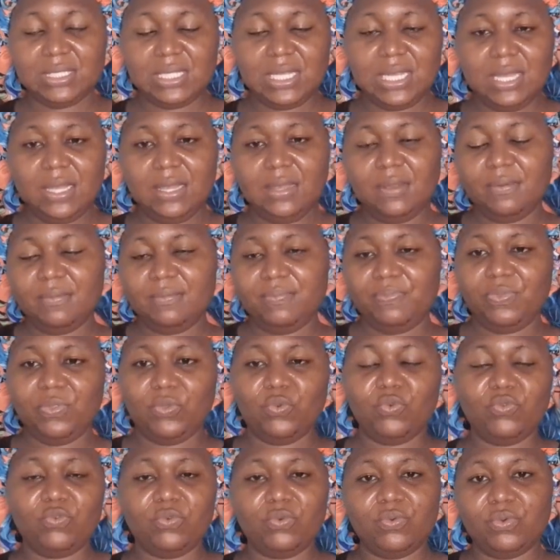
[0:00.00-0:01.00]

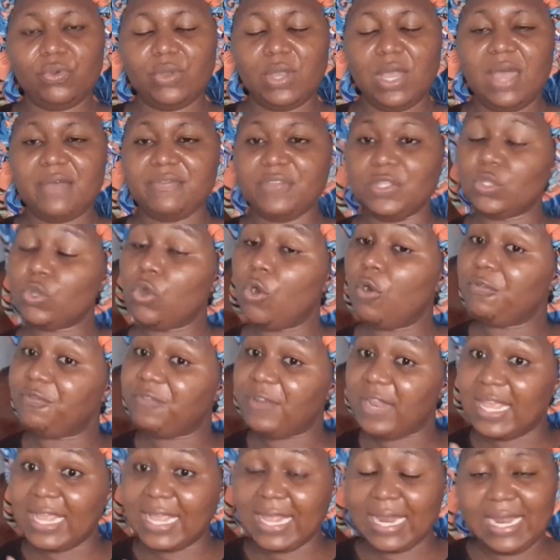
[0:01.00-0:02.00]
having
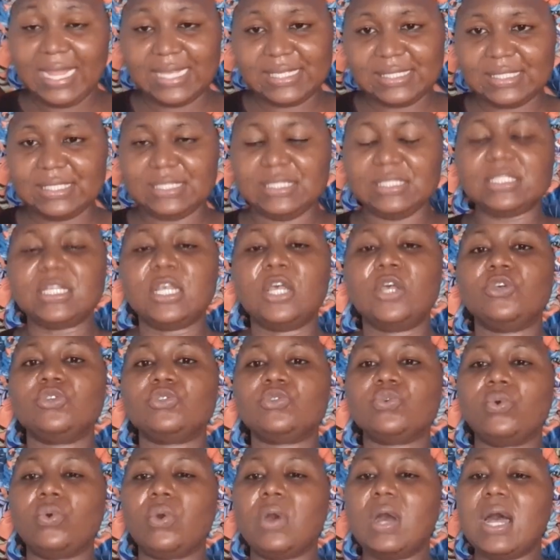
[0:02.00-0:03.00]
offline classes,
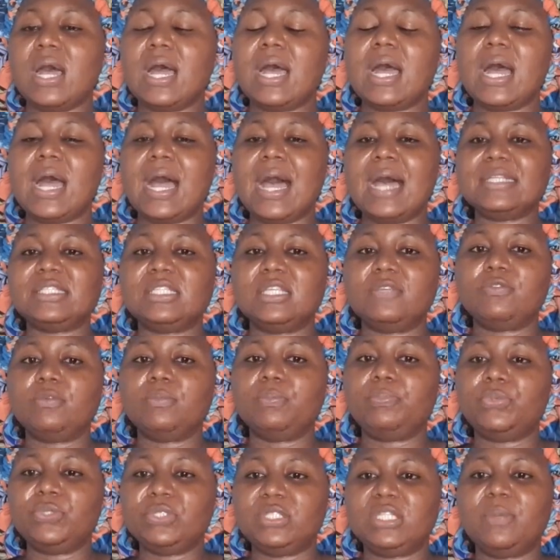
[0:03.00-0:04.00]
so I had to even
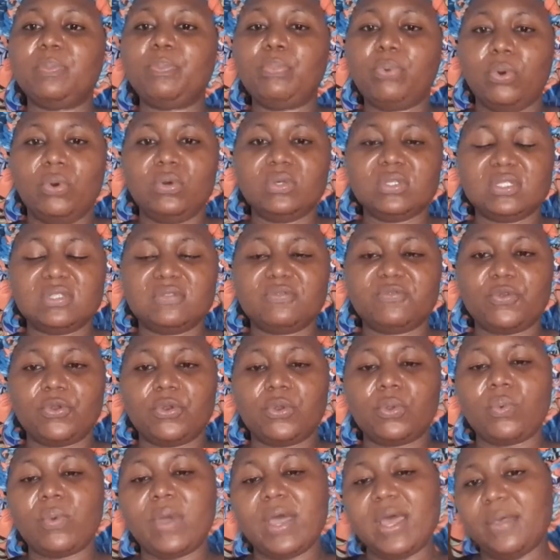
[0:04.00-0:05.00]
put a pause for
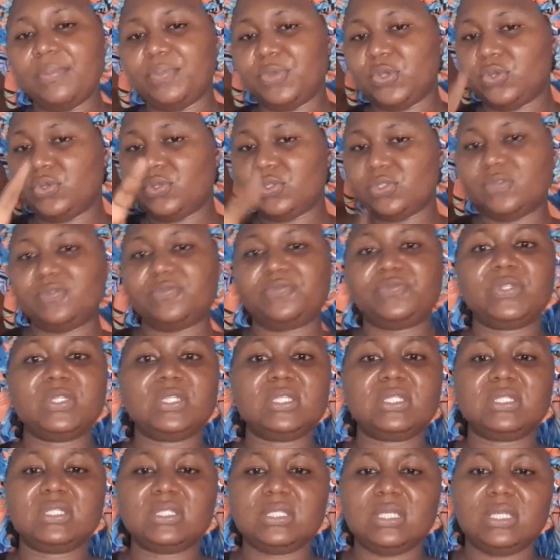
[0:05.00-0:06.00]
a while because of
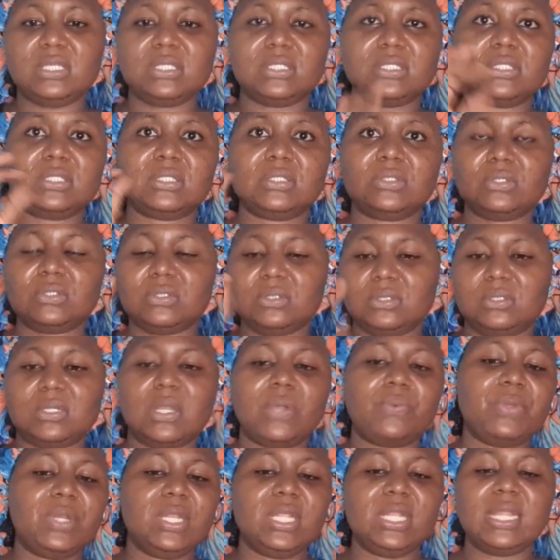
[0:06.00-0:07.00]
these things.
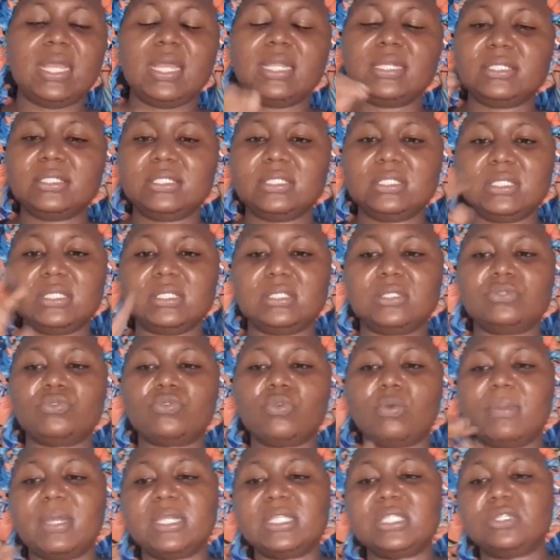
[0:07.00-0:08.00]
We needed these
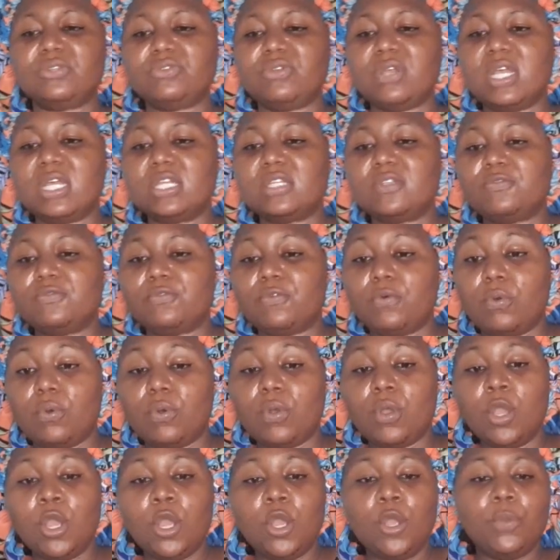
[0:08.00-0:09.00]
raw materials for
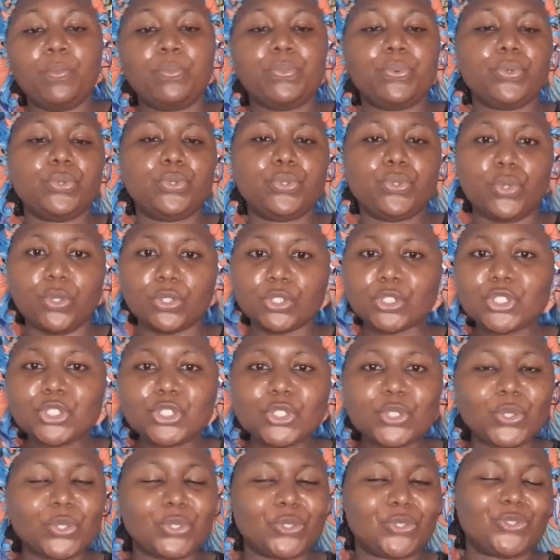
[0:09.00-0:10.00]

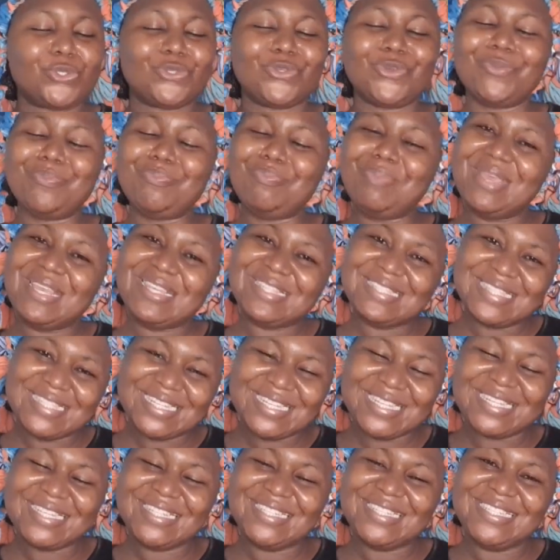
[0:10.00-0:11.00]
production. So
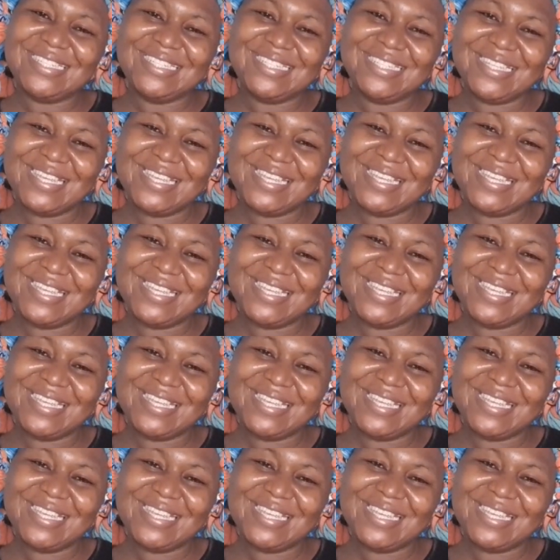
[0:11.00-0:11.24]
basically,